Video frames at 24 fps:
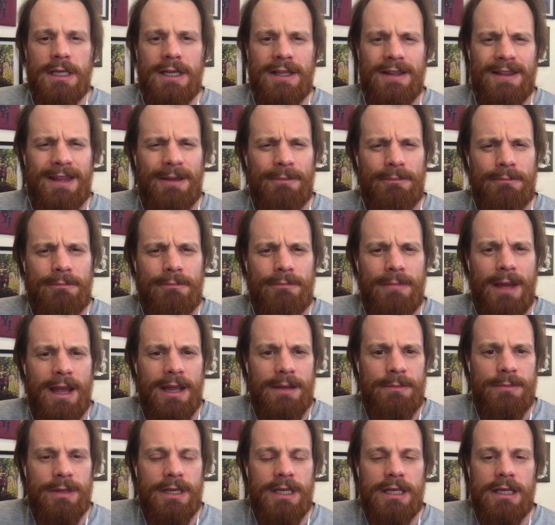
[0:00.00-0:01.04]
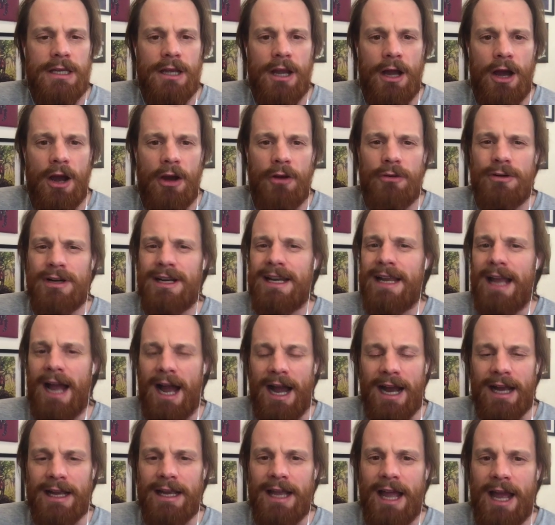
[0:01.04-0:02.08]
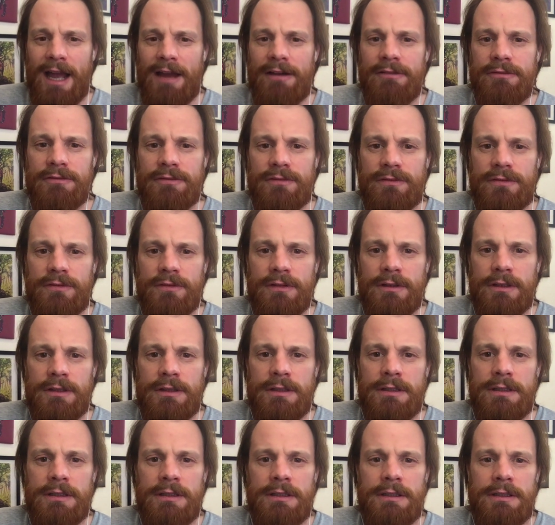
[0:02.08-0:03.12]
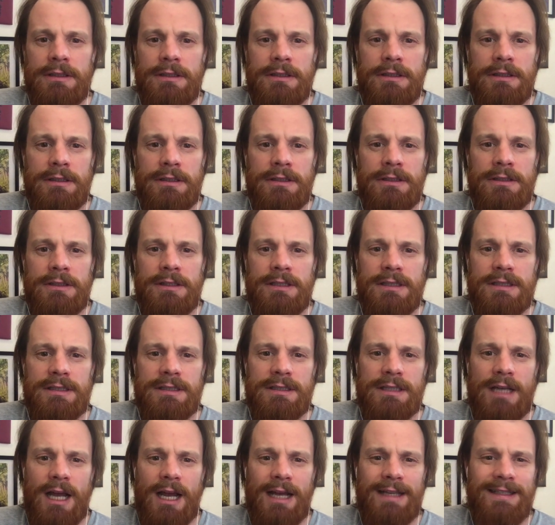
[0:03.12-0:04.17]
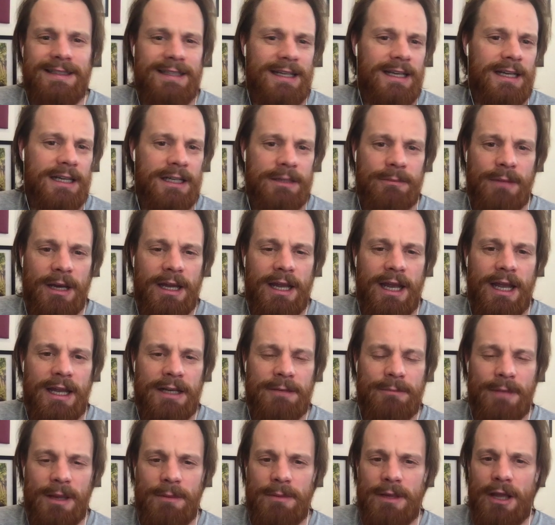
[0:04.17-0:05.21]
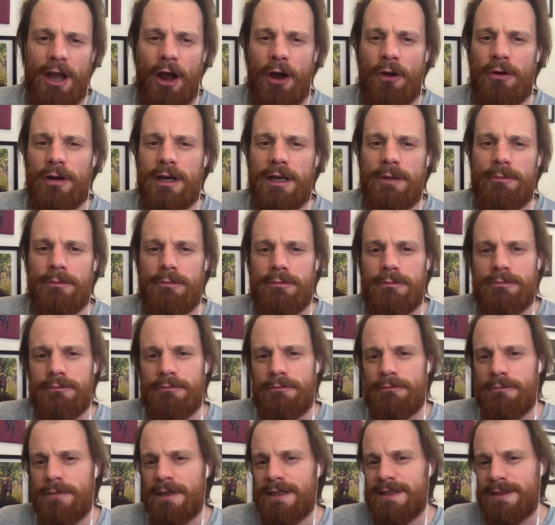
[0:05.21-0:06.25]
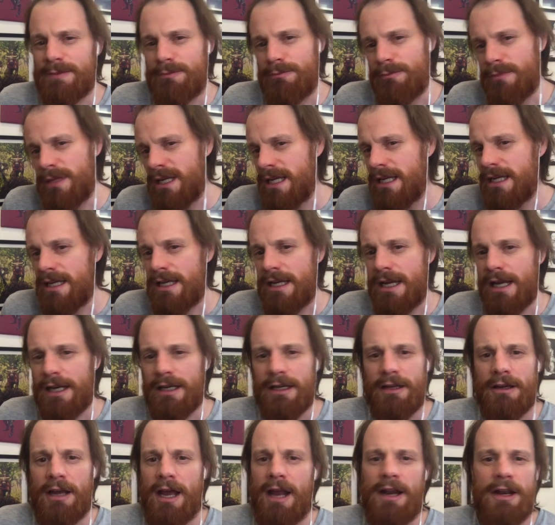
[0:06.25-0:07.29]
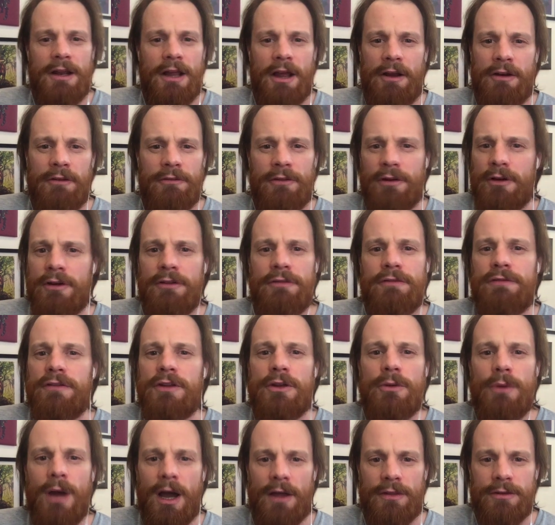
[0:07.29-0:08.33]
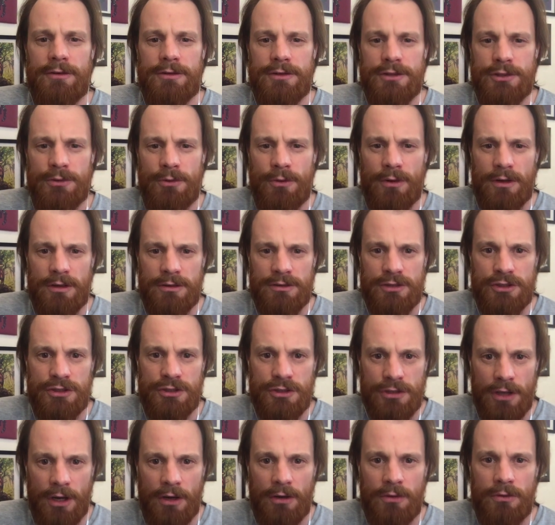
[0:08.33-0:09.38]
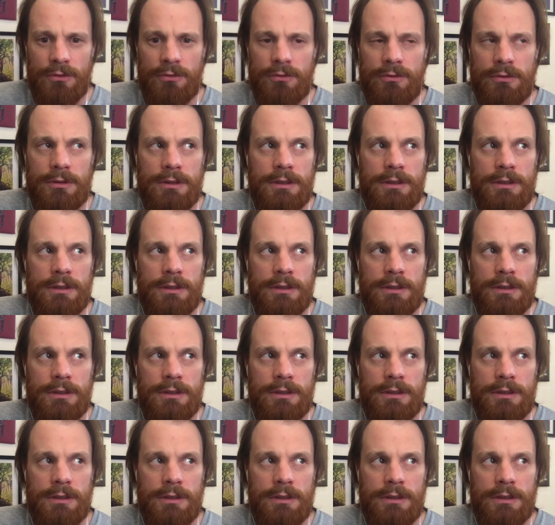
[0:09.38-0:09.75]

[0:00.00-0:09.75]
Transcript: that maybe only I have this idea in my head, maybe only it's me and a very few others who are so